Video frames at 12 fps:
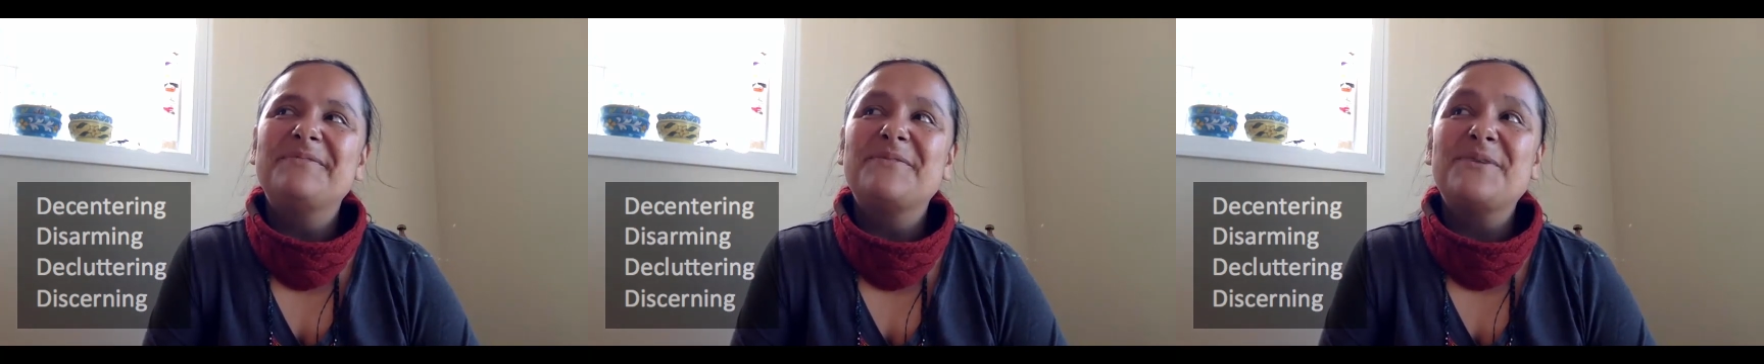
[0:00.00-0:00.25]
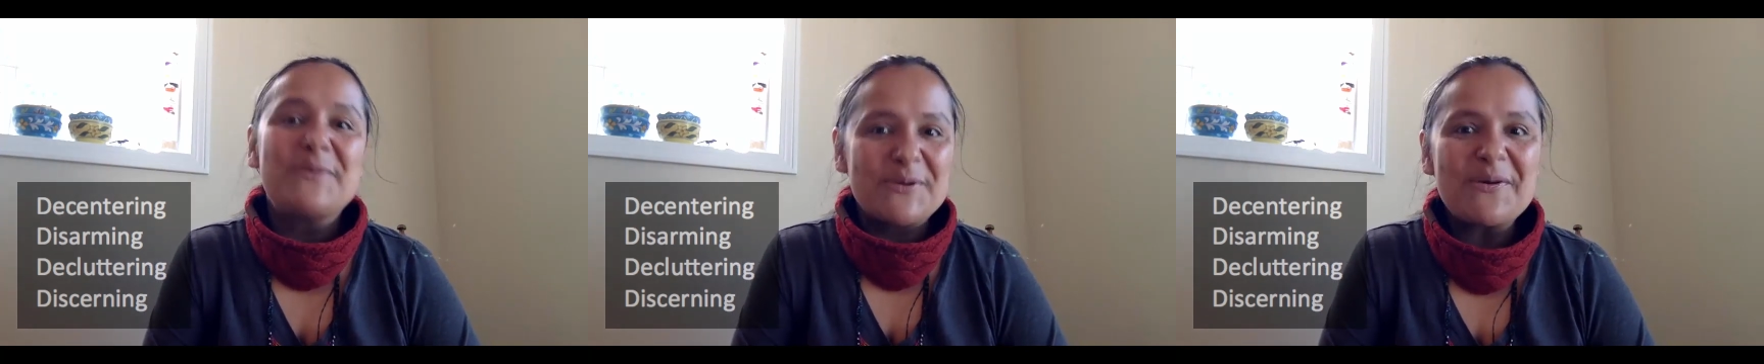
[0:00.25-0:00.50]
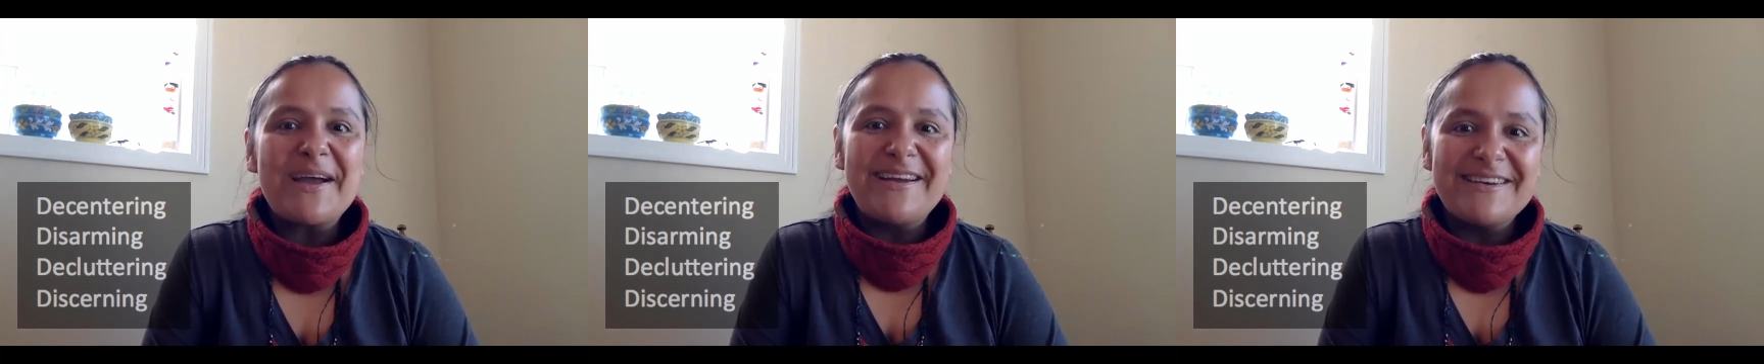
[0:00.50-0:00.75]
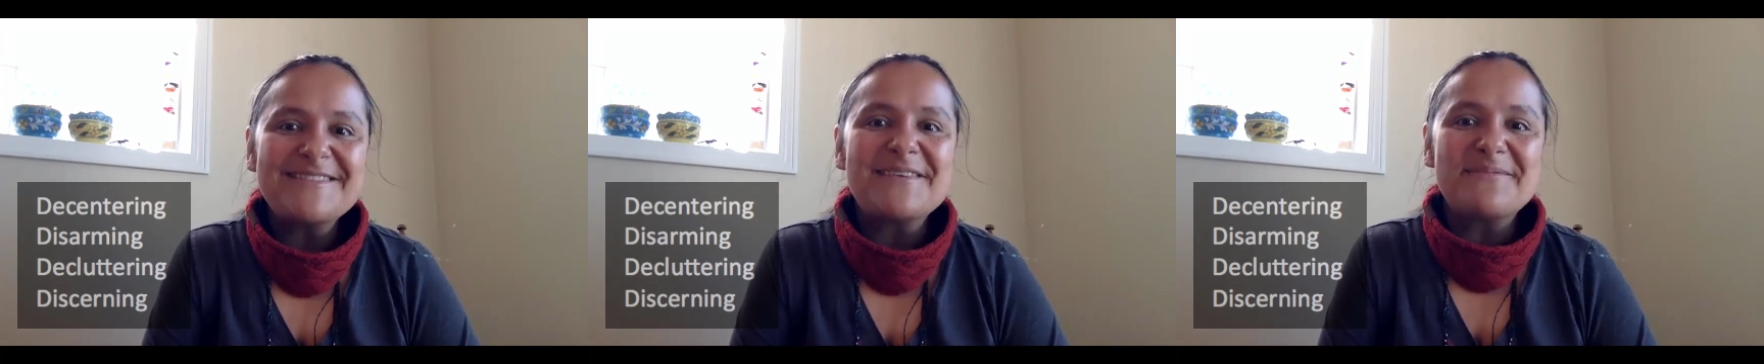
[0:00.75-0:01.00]
will
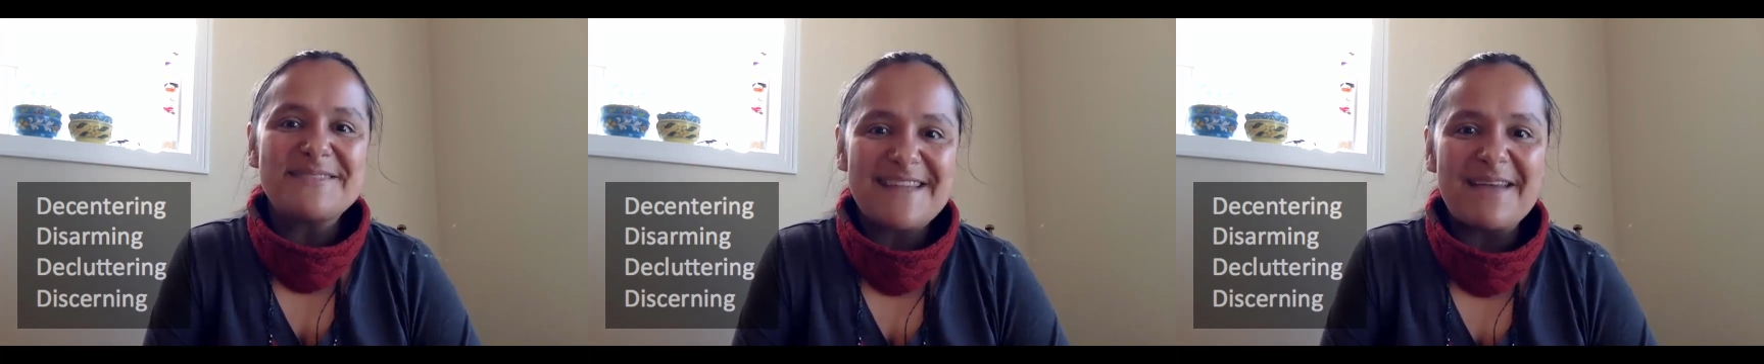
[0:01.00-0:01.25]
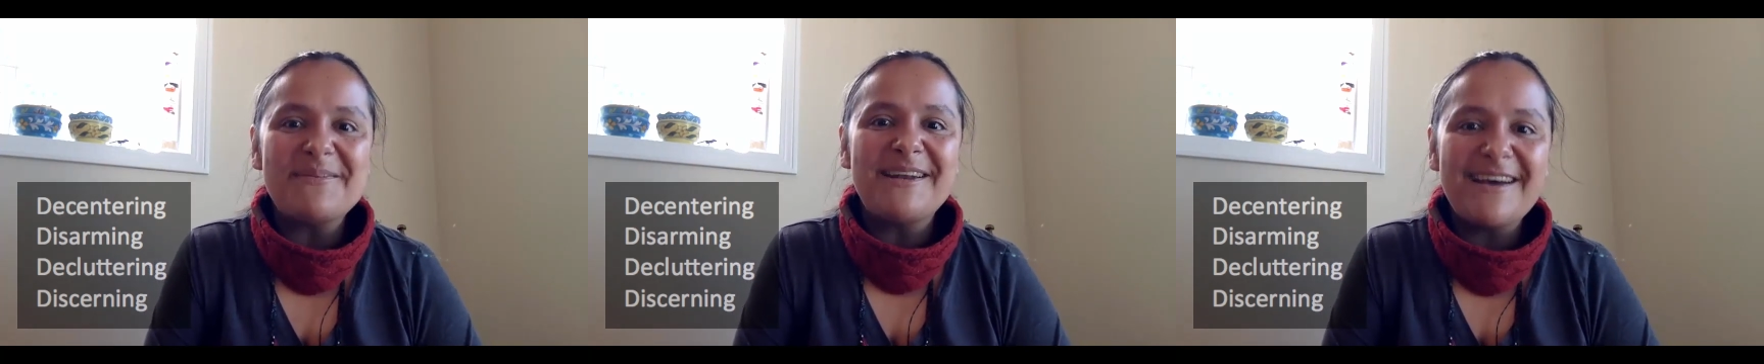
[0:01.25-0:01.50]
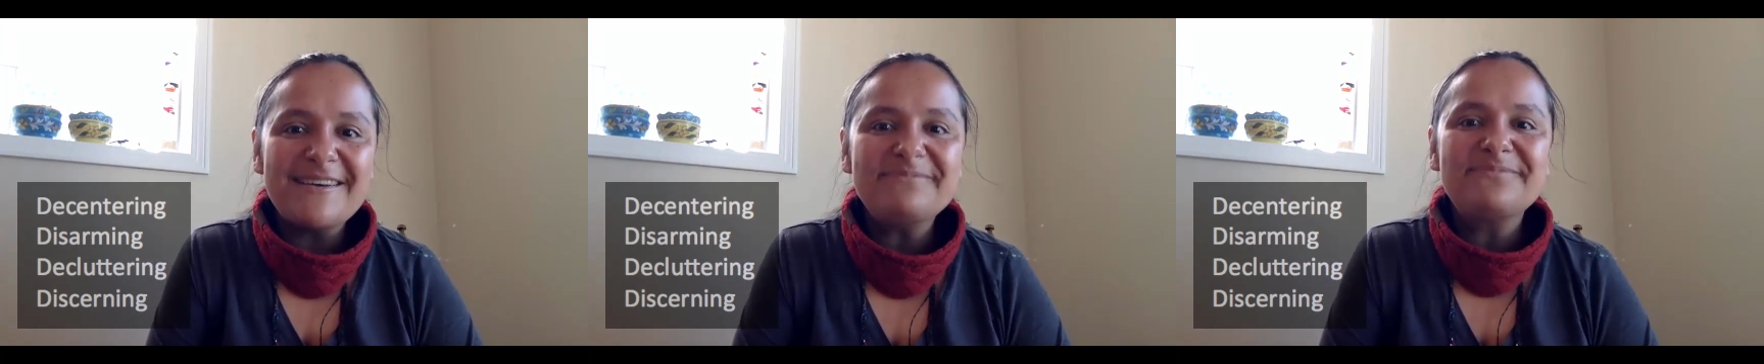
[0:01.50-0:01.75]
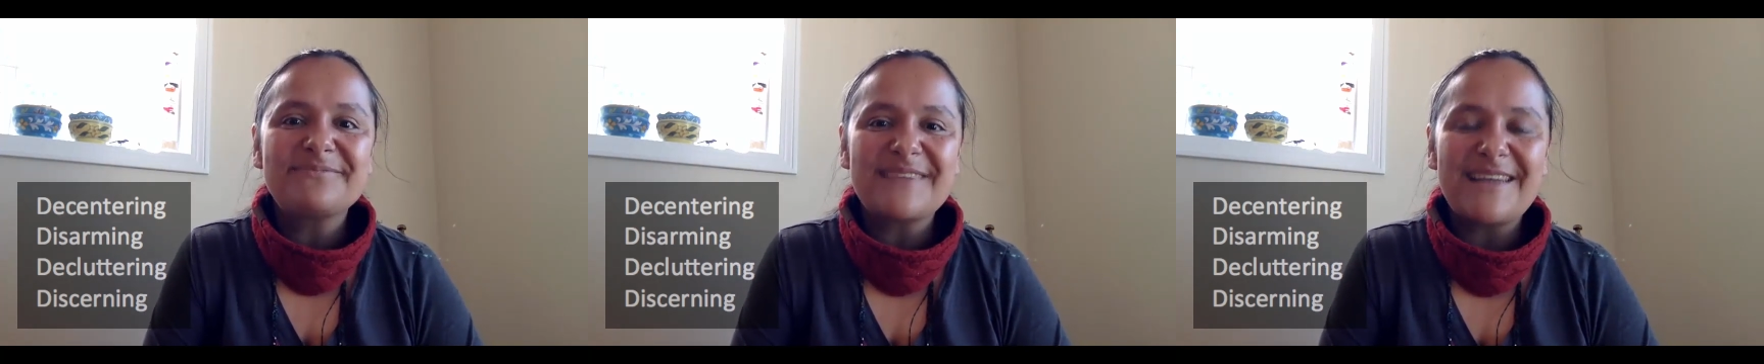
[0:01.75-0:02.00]
require some stamina
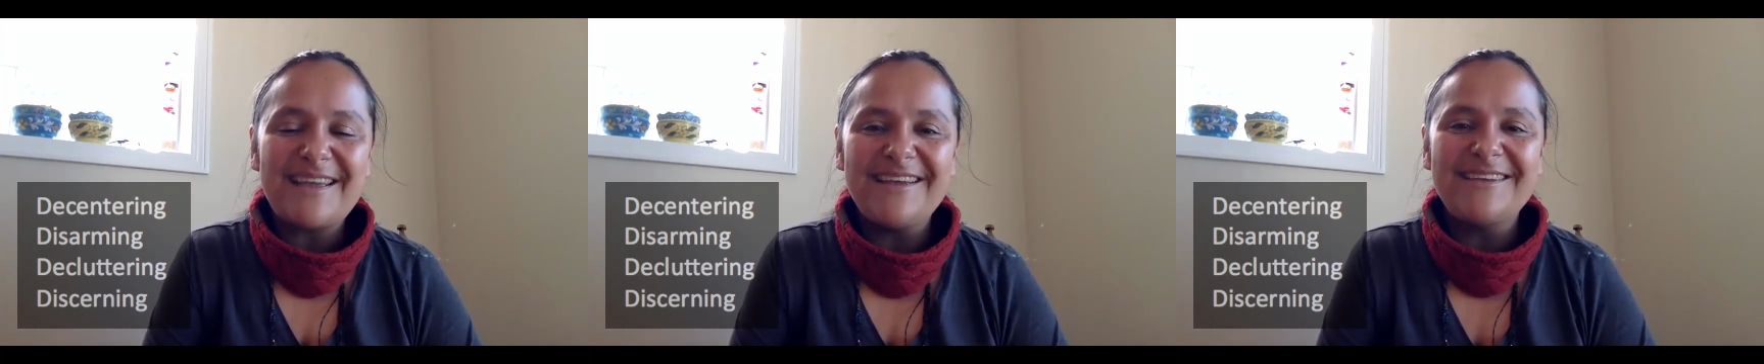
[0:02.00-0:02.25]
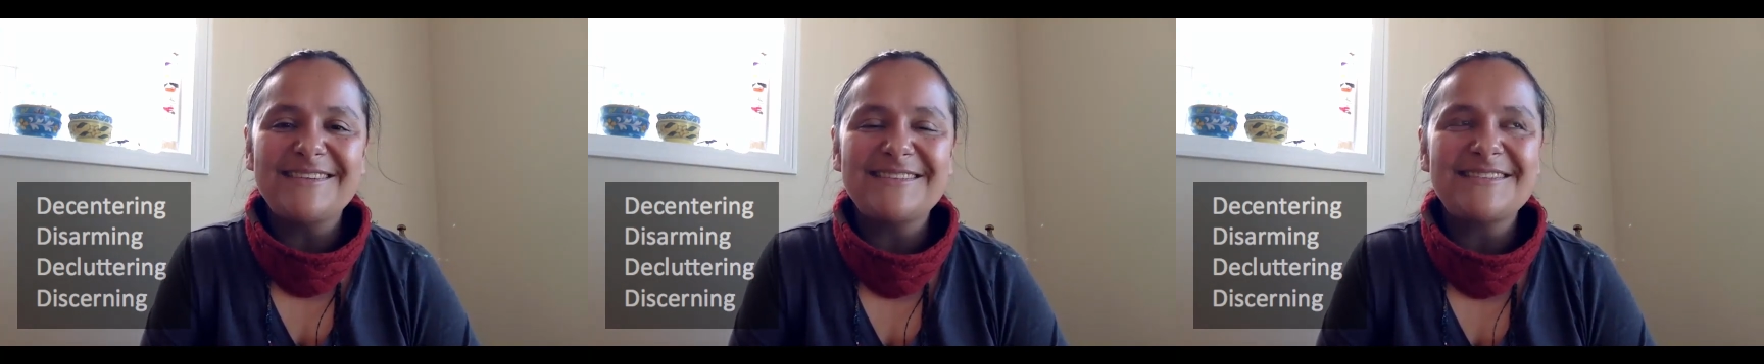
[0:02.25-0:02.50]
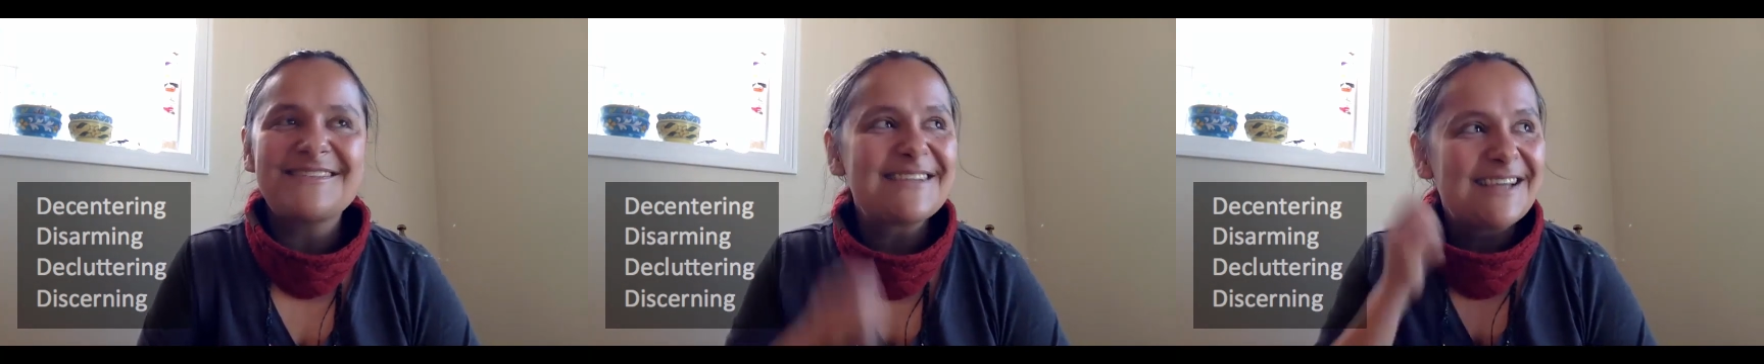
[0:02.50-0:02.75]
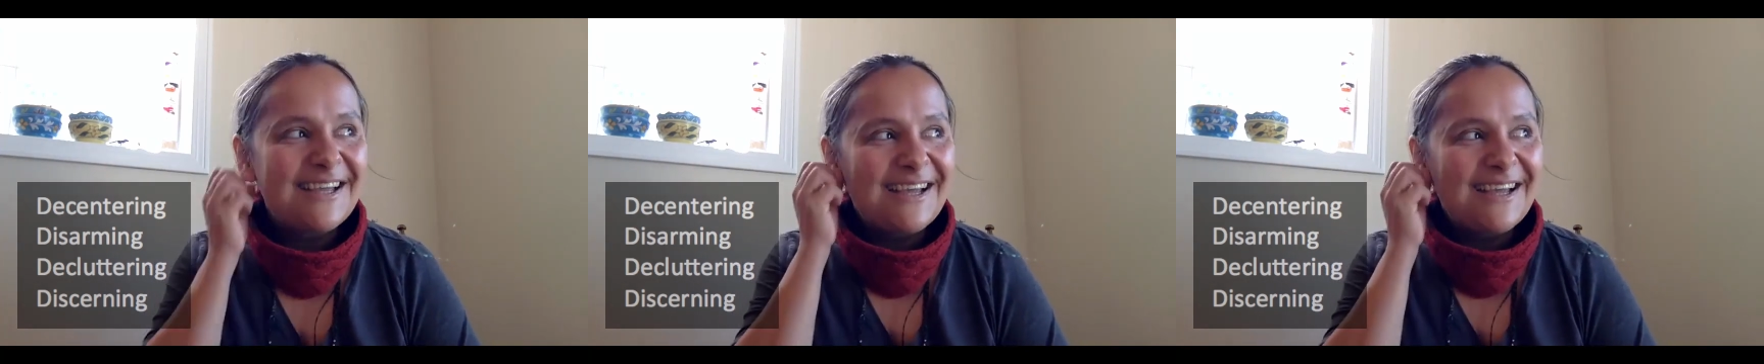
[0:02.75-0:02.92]
and